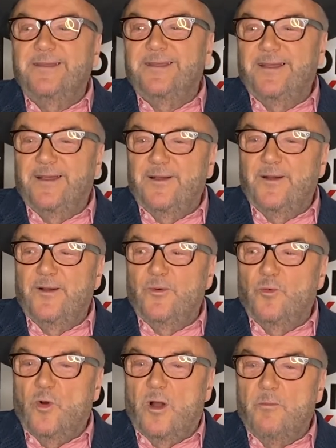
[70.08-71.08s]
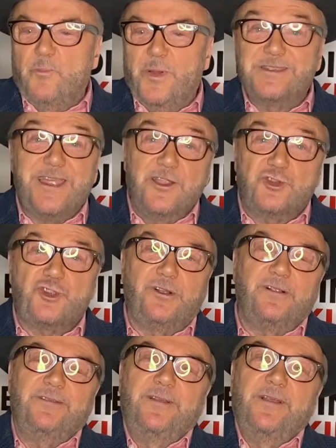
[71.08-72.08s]
what potential
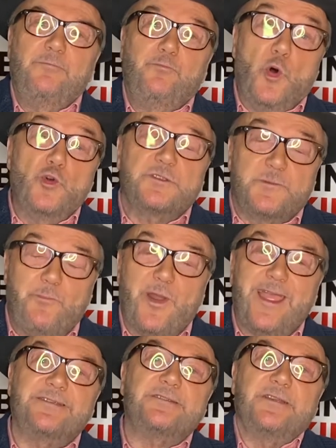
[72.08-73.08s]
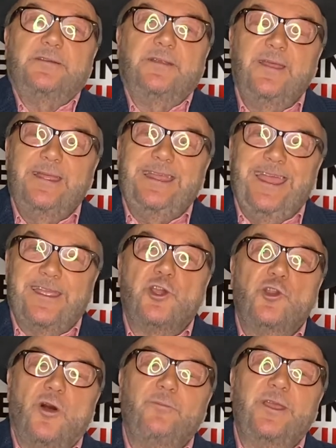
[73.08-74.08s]
post-Brexit
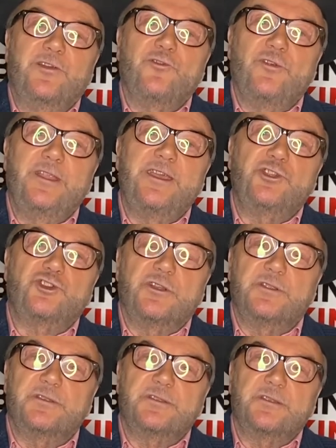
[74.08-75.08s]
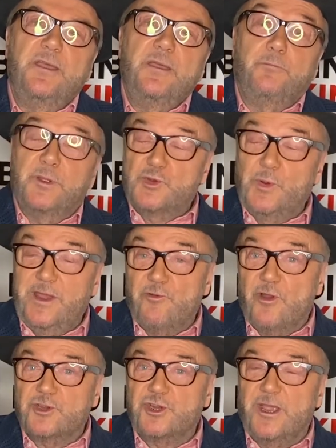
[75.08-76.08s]
economic relations between
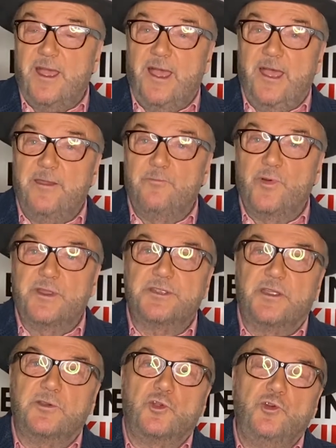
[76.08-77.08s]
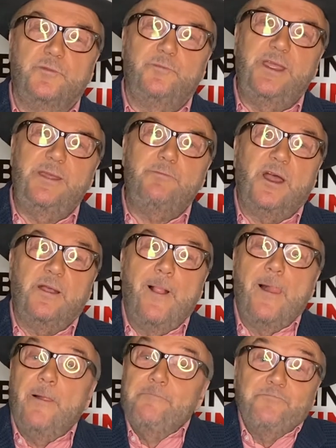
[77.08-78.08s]
Russia and Britain could be, but
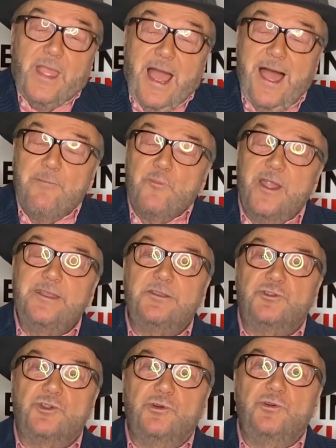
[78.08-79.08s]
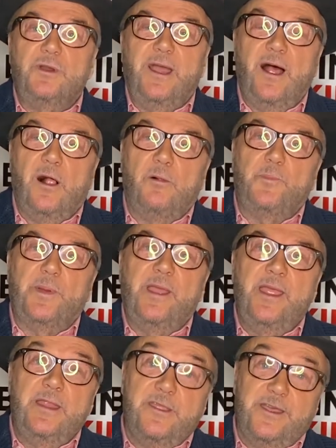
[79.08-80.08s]
I'm ready to help
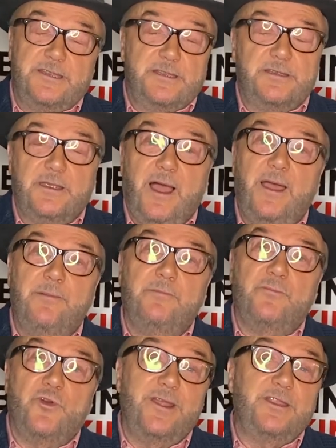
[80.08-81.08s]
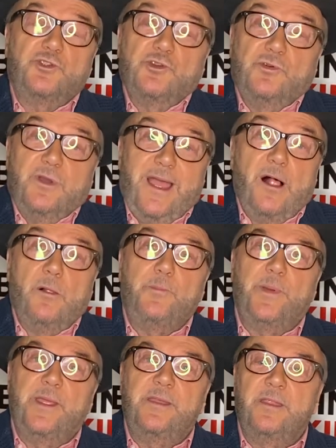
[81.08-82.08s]
in this. I'm ready to help
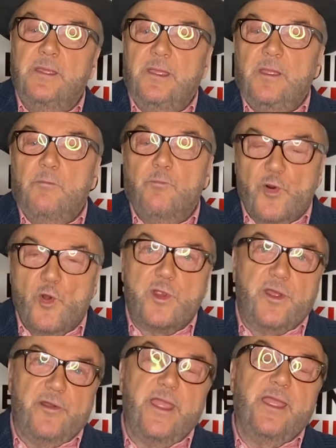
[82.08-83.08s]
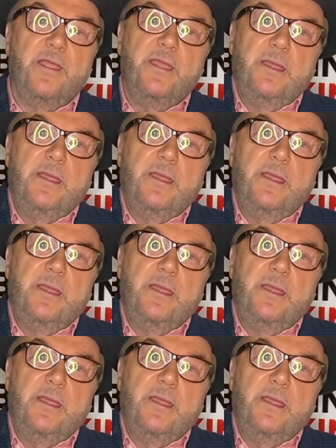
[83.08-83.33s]
in brokering